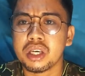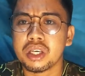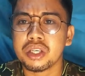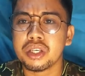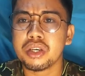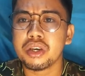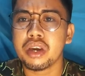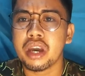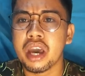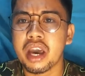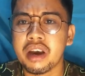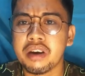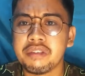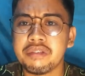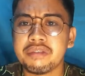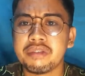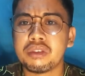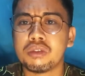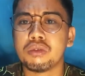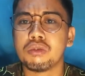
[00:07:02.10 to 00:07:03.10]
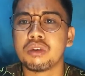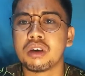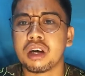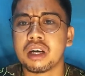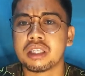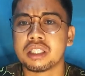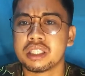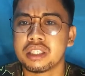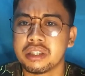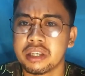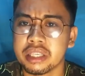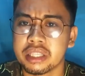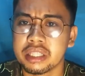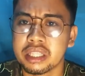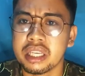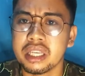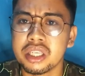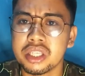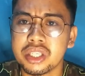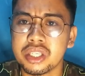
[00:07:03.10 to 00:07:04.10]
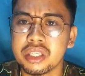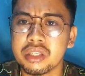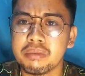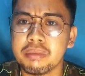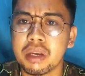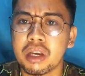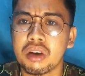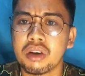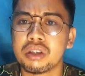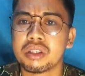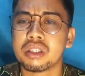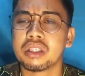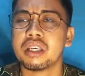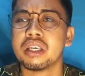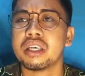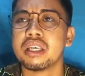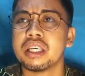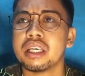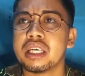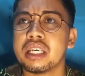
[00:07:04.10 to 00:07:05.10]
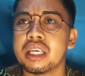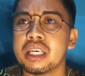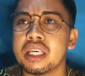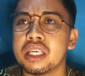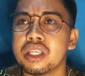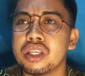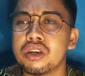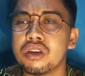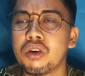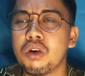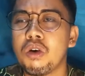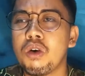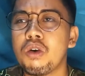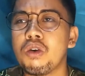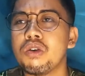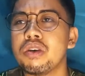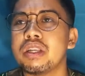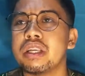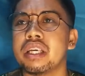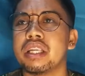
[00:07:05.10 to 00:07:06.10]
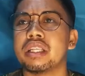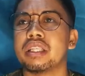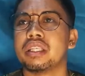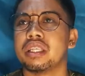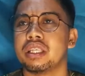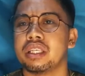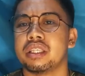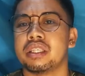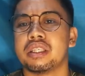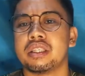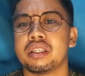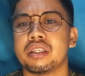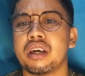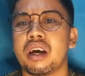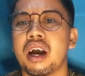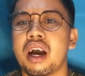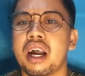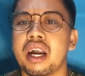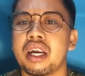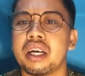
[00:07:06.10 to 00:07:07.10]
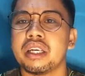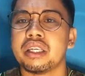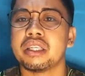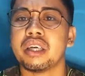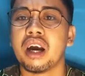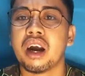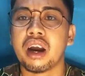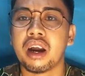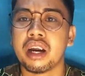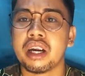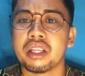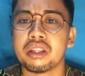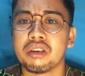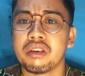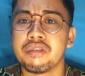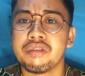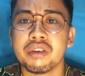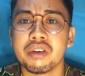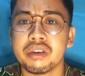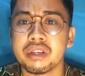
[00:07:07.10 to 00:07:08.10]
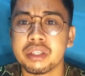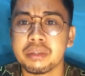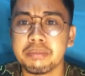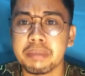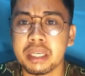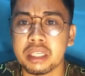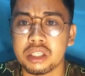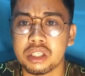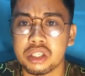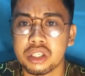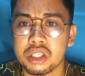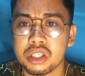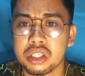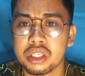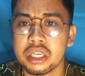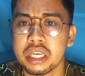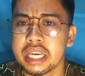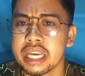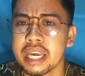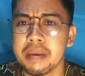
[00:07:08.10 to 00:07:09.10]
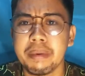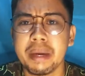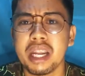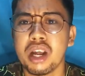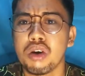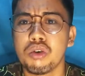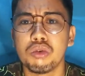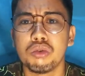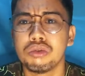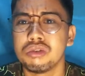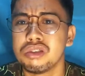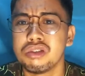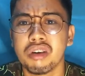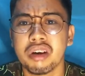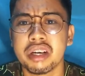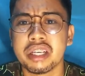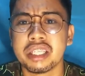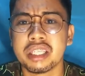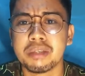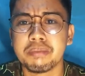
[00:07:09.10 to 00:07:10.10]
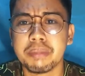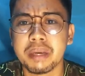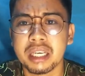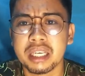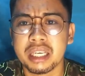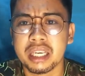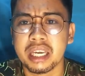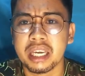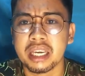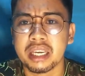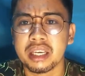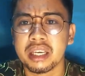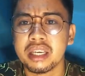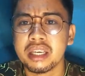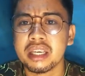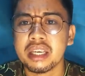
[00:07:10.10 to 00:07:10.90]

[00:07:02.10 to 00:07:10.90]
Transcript: you have to cut your attention because your audiences are the heart of your speech. Even how good you are in speaking,